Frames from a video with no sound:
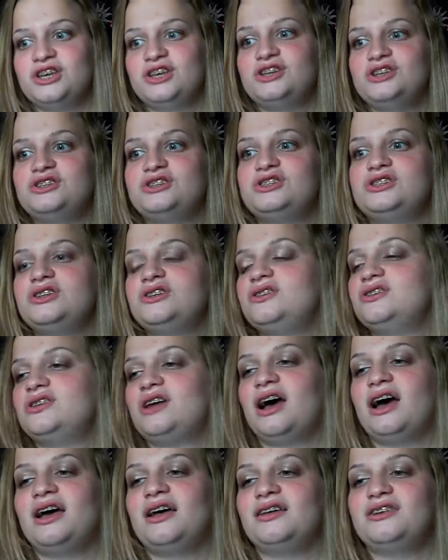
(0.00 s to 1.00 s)
She,
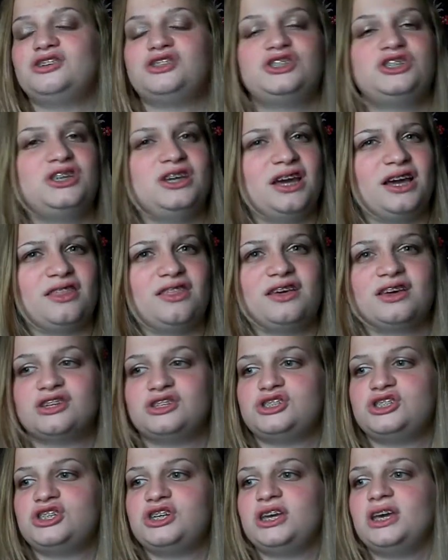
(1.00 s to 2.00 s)
I, uh, she, I think
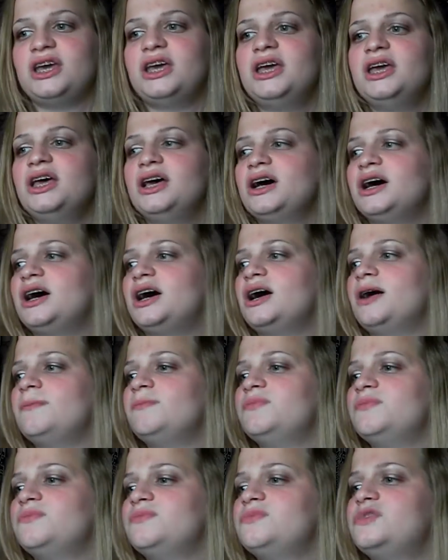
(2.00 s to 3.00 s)
it's she. Um,
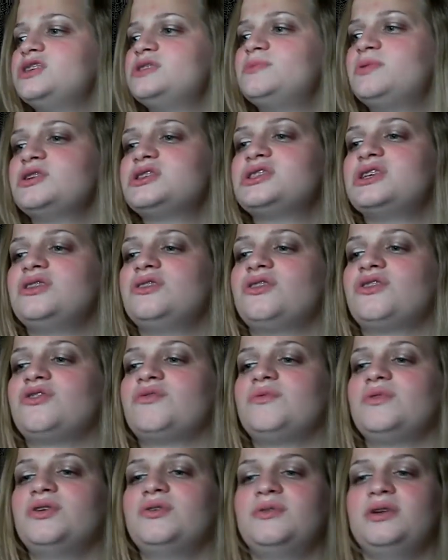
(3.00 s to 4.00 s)
this person
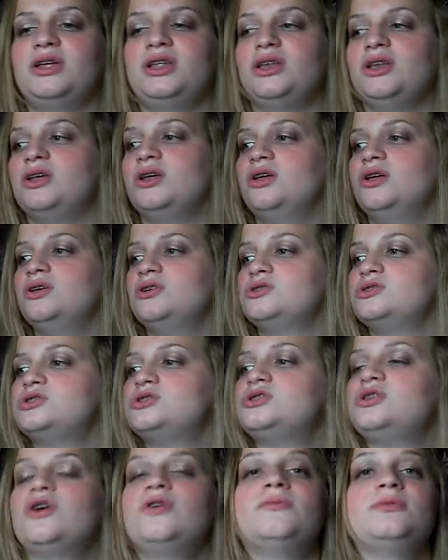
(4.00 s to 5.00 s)
threw in
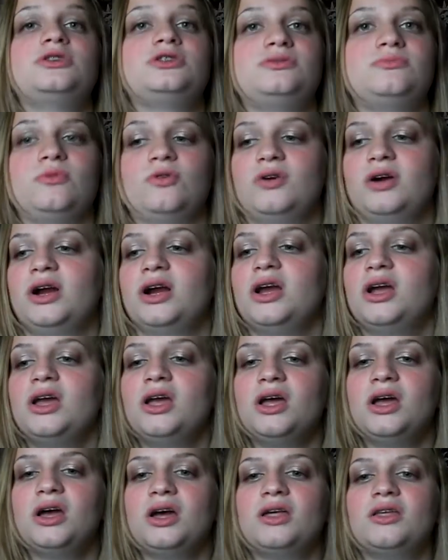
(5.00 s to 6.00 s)
so much more.
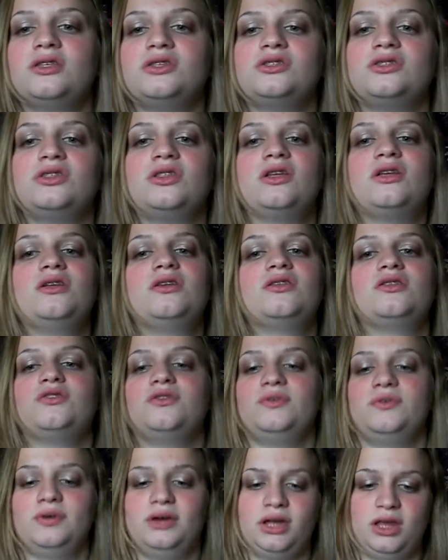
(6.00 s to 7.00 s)

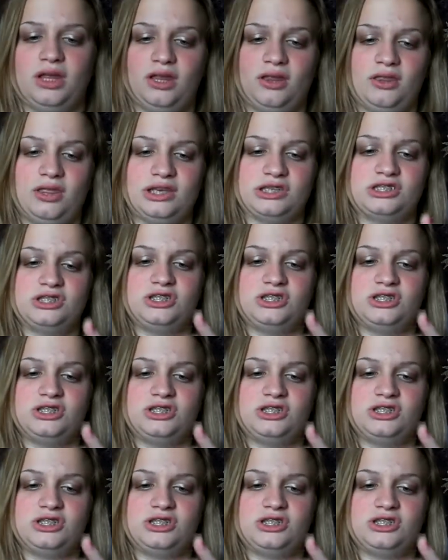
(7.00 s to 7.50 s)
Threw in this